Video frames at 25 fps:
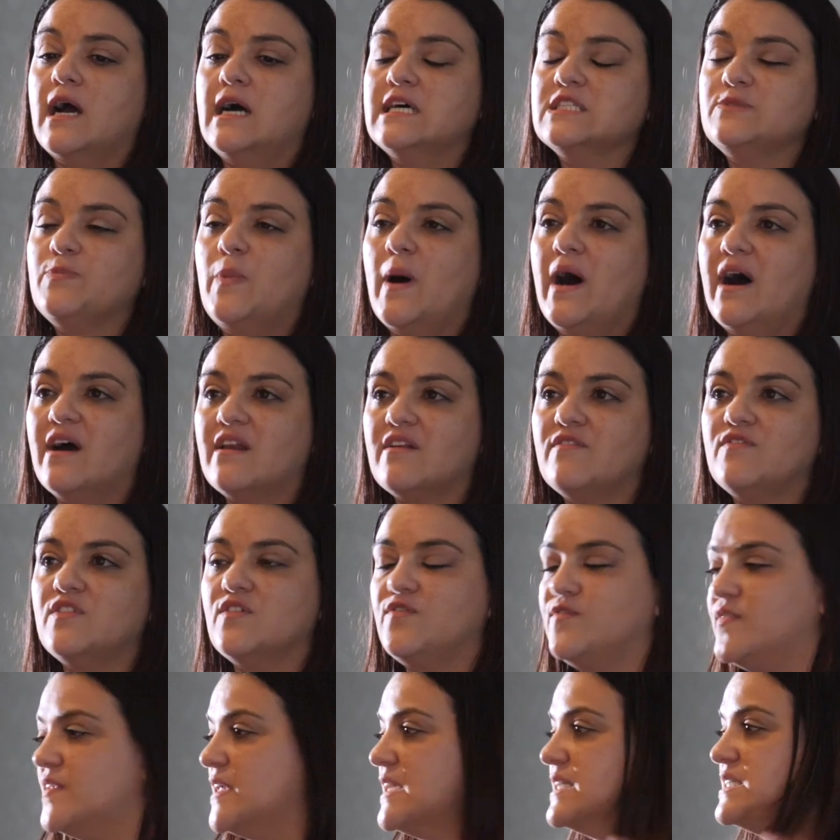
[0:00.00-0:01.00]
As part of the
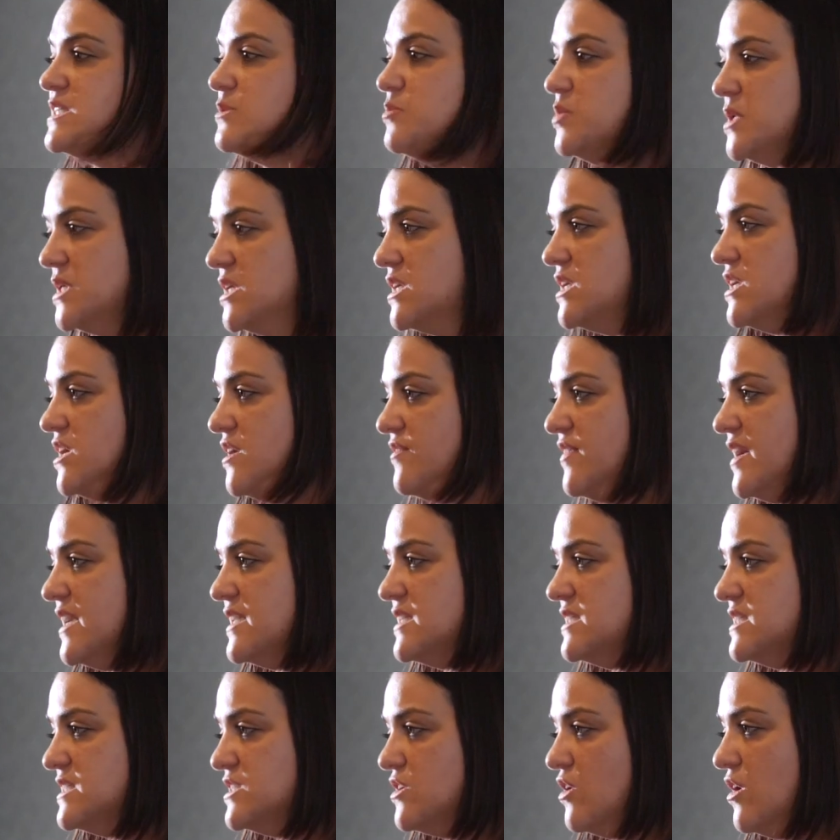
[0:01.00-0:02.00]
flexibility of our
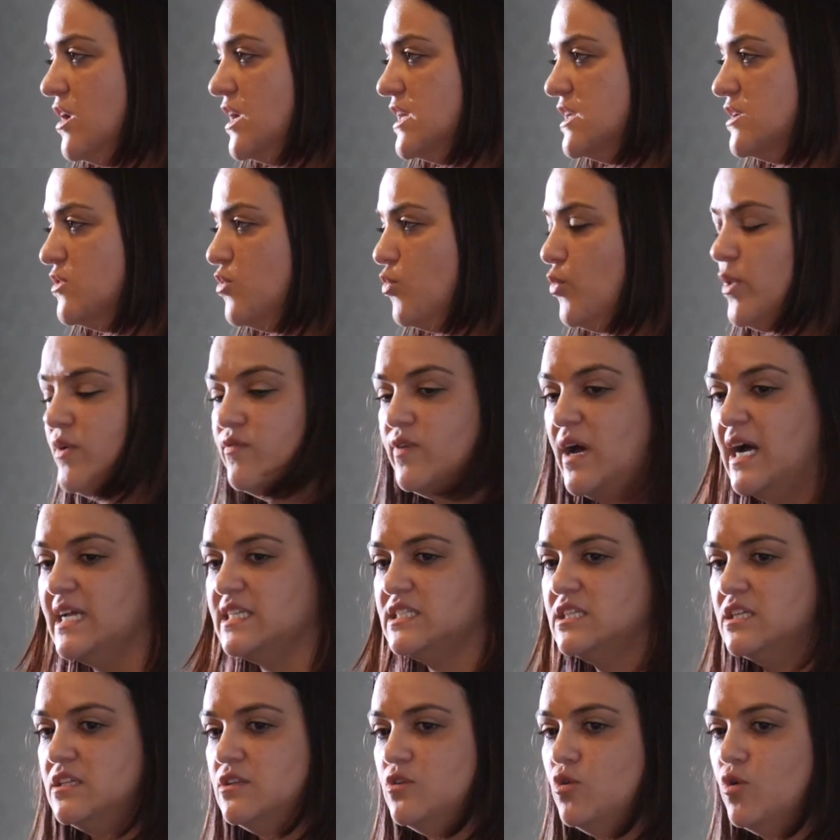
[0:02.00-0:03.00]
design, we've had
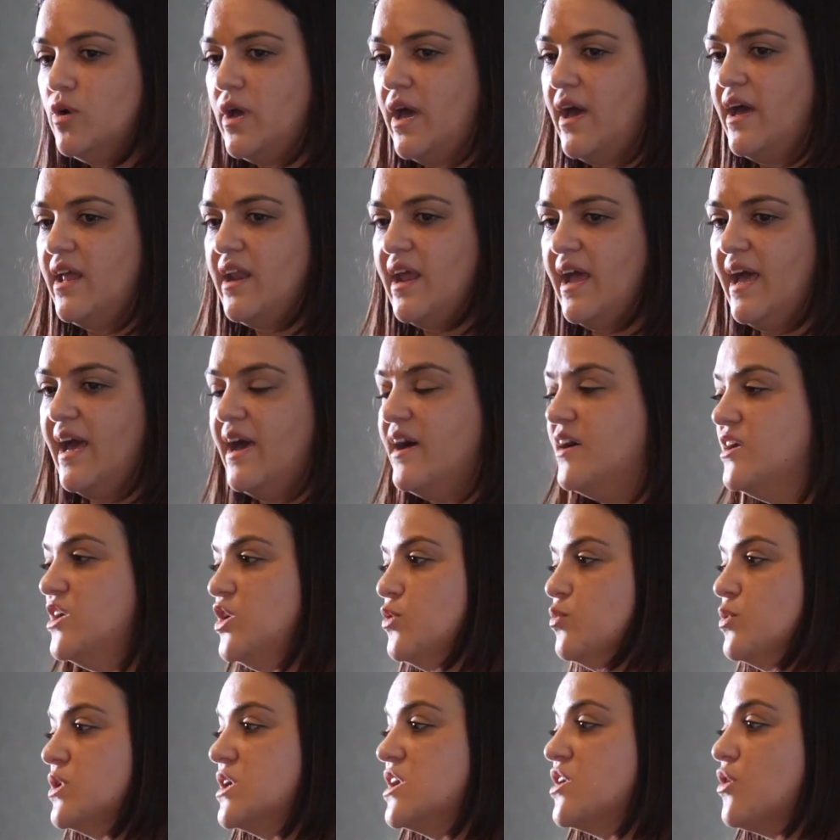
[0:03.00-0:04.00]
to look at how
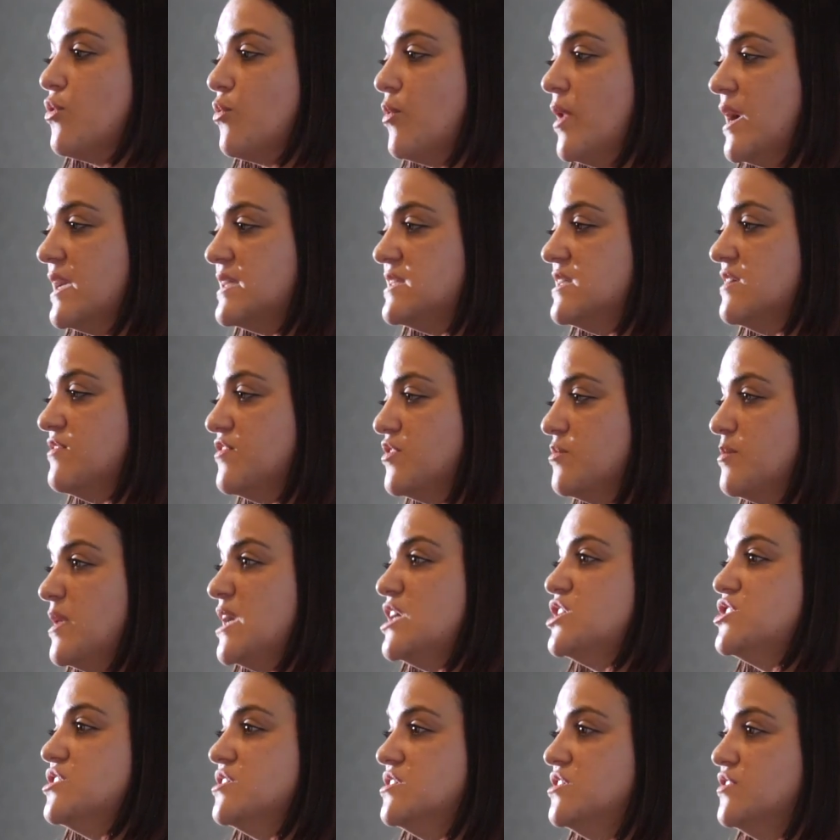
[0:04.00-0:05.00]
you would correct
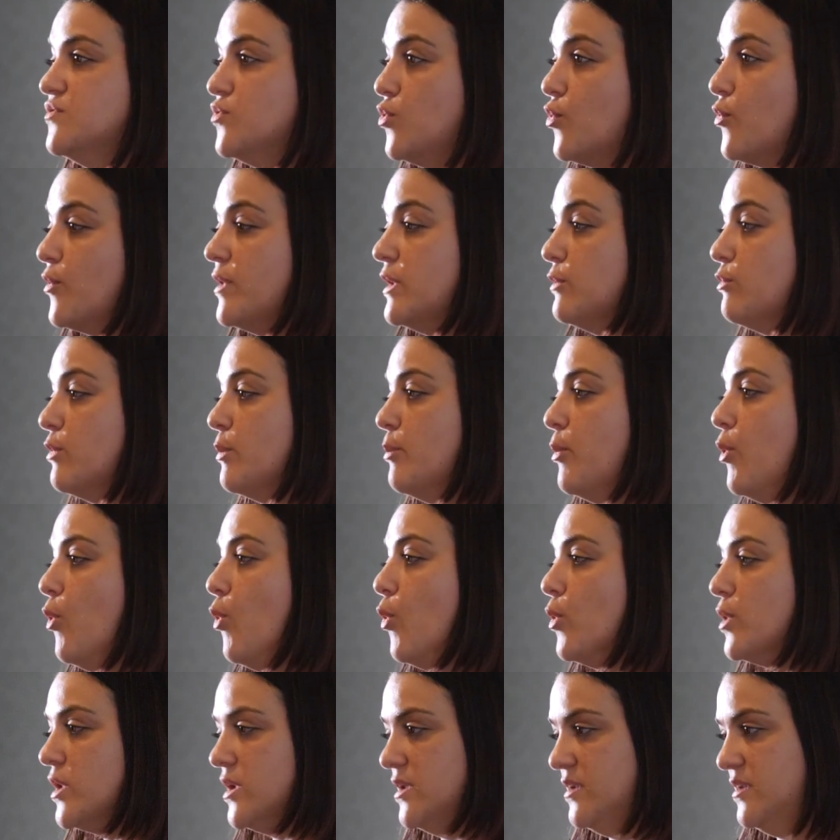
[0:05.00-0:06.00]
information you've already
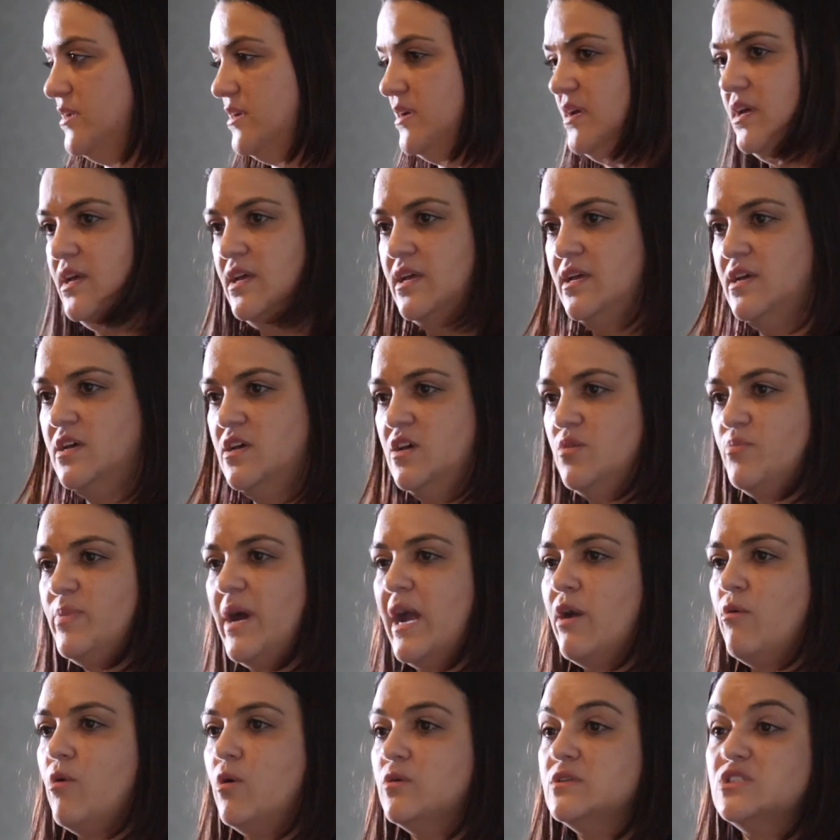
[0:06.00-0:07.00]
reported.
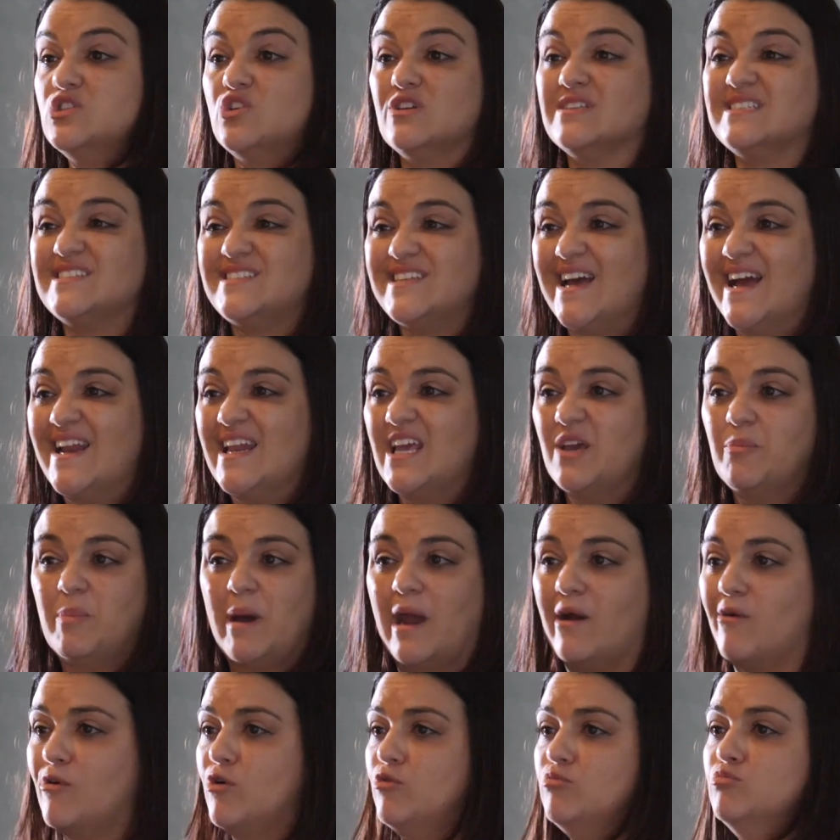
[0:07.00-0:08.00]
Payroll's not static,
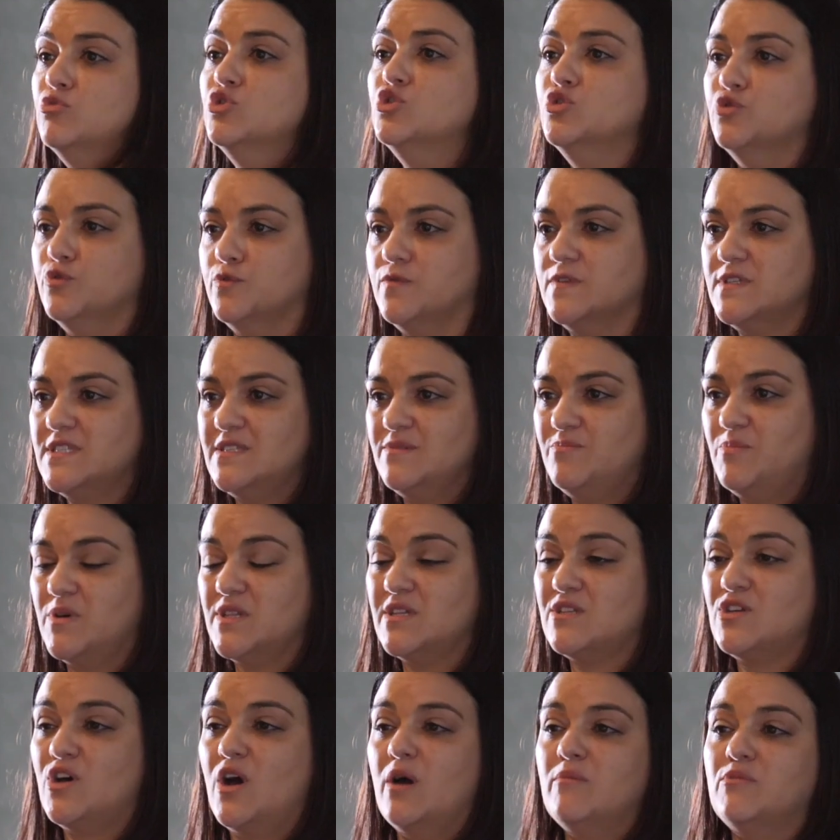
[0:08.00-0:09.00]
payroll moves. By
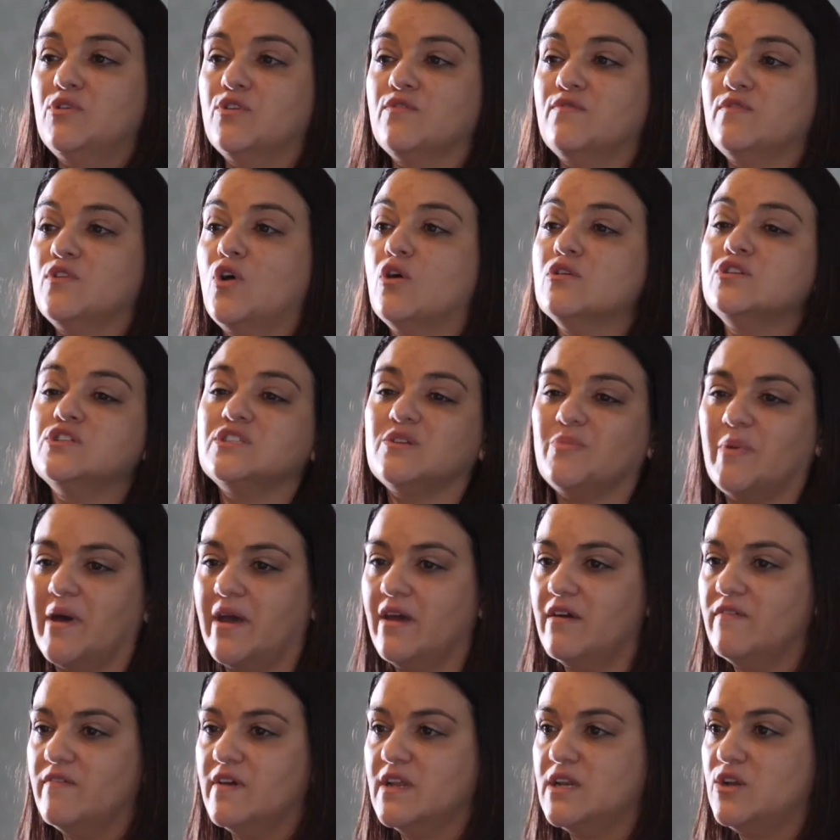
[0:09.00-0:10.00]
the time you've lodged a
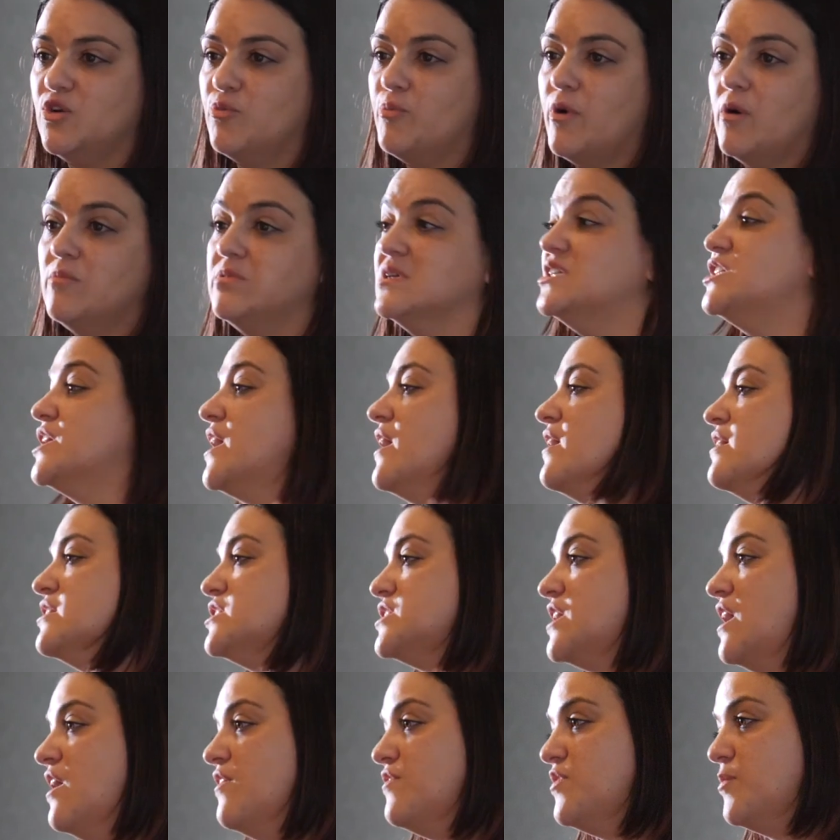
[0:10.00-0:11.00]
pay event, you've probably
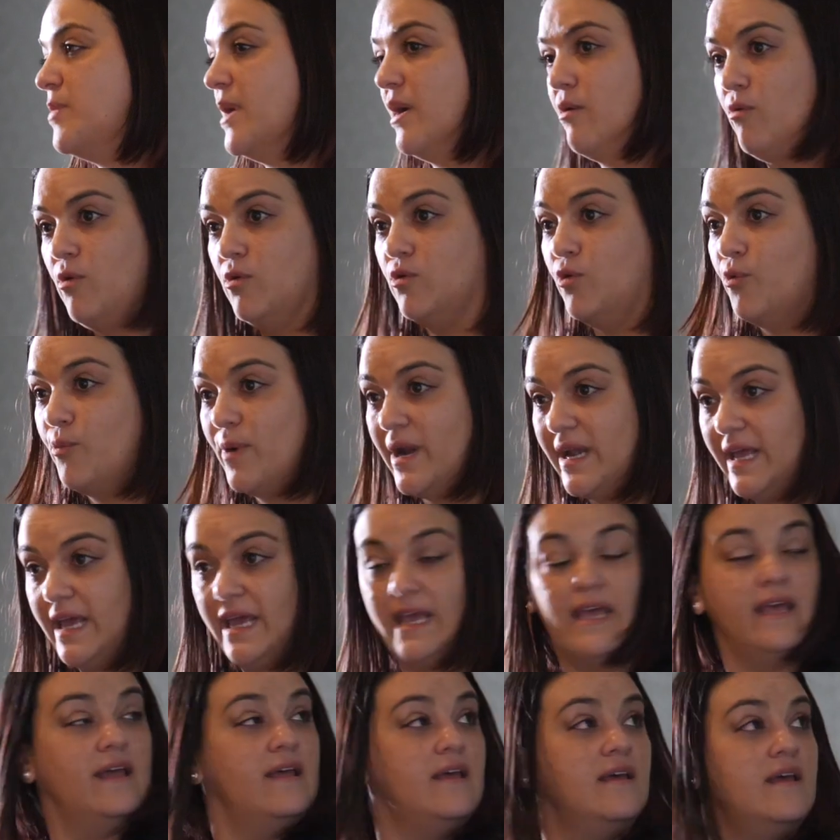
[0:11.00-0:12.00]
changed half the payroll
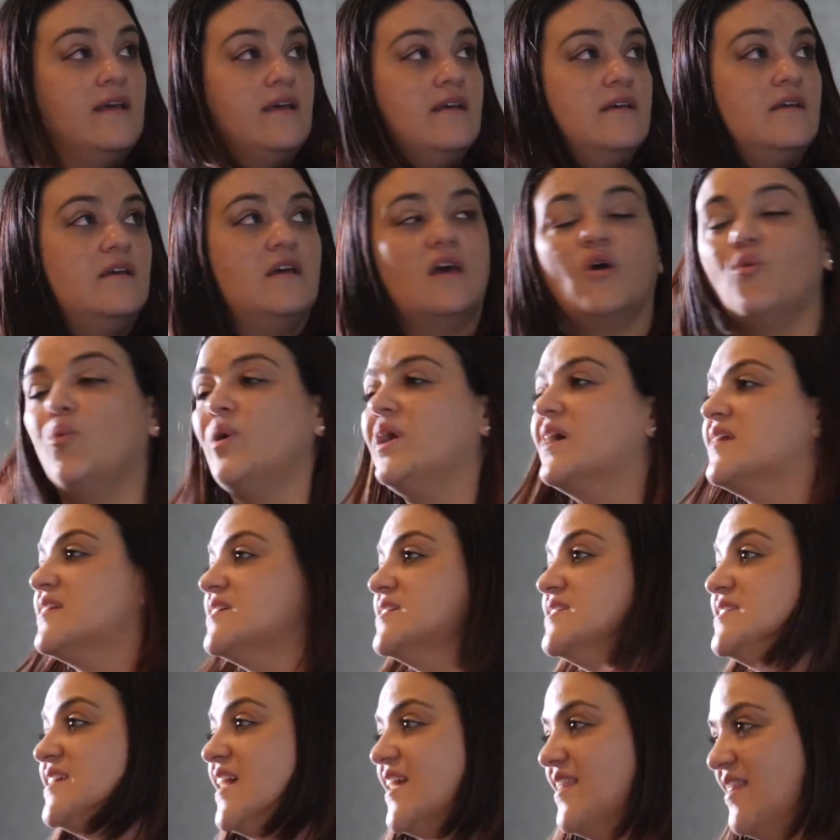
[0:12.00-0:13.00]
already. And we
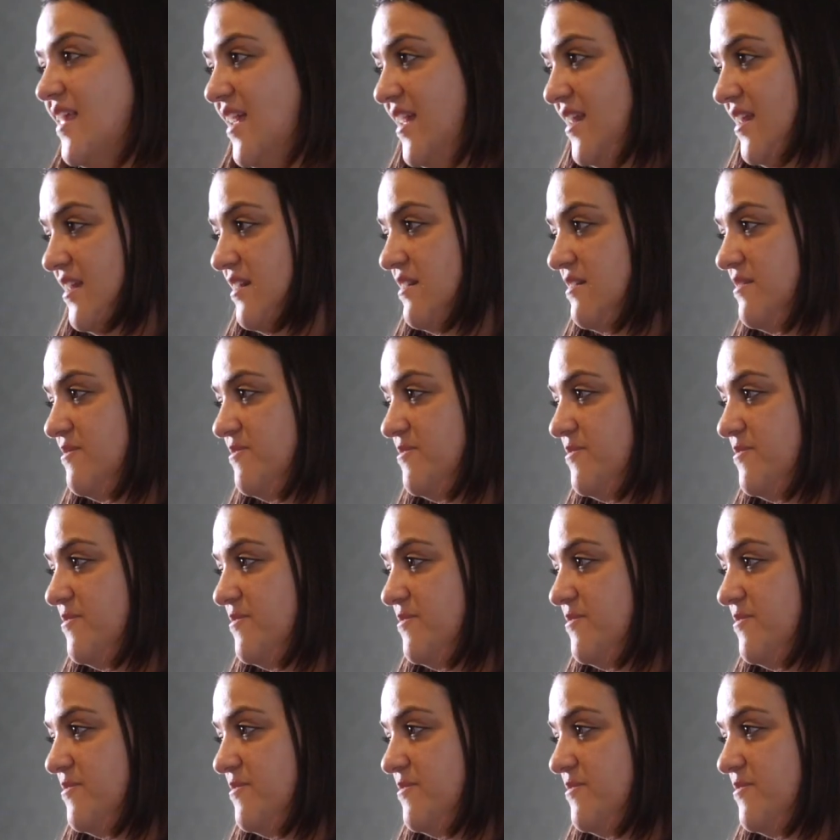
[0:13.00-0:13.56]
understand that.